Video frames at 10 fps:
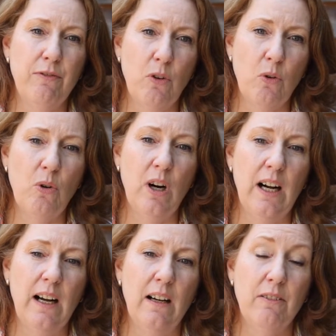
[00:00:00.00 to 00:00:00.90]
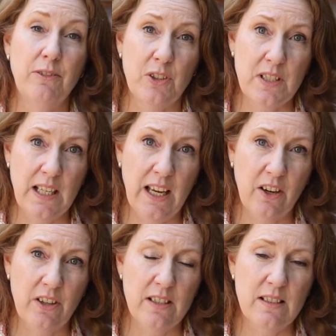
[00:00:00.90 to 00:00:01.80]
for foster
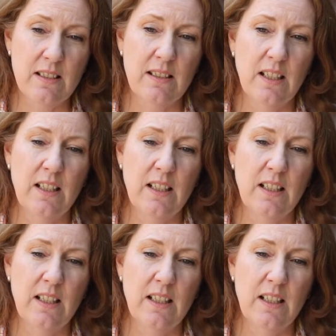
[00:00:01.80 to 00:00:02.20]
carers,